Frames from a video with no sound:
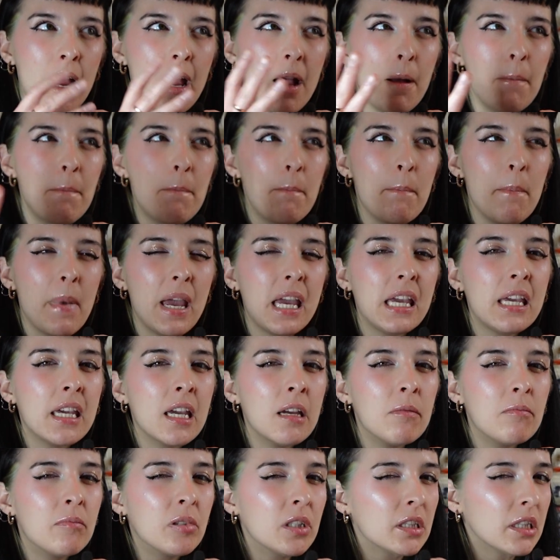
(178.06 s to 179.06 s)

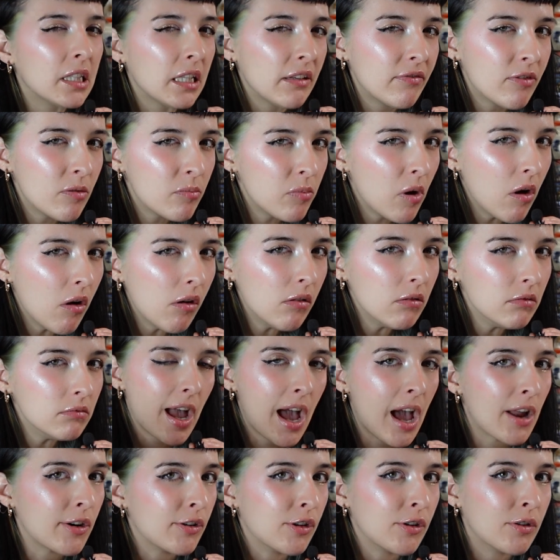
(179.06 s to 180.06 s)
make it believable.
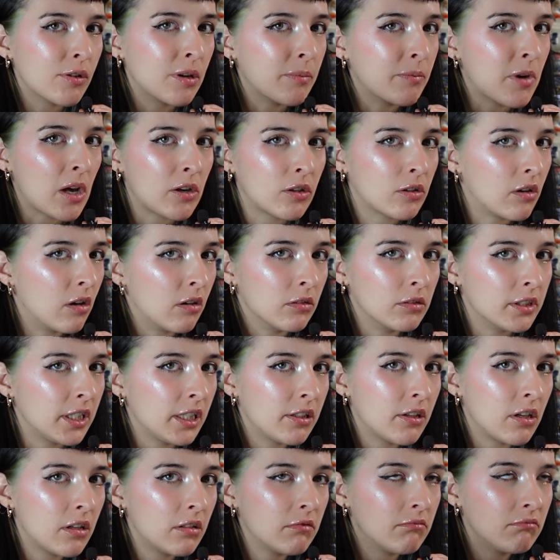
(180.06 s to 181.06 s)
I don't know, I'm not a cult
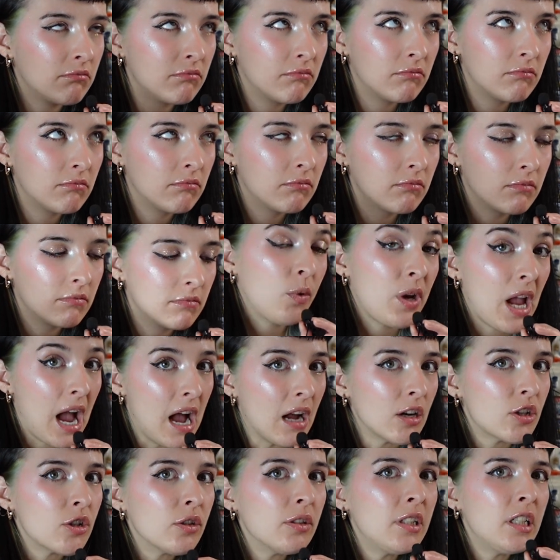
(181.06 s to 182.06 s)
leader. We
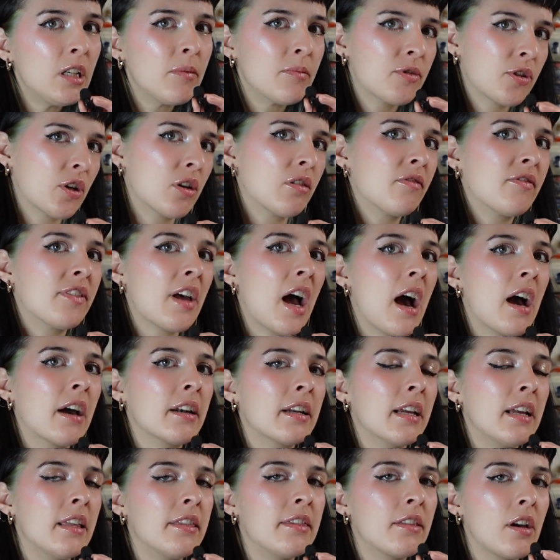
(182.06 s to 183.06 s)
actually observe
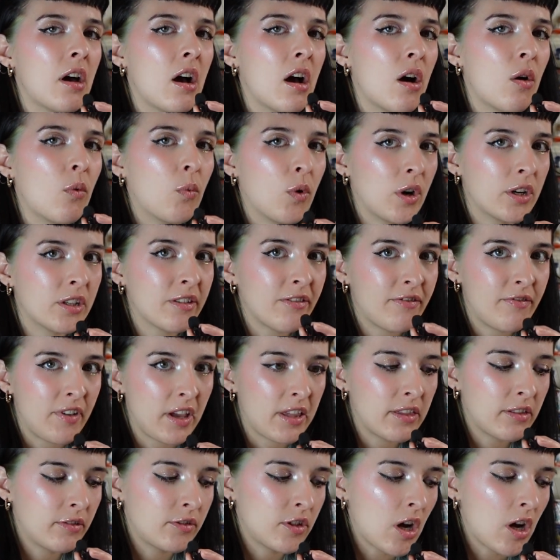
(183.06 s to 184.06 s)
that in the Word of Faith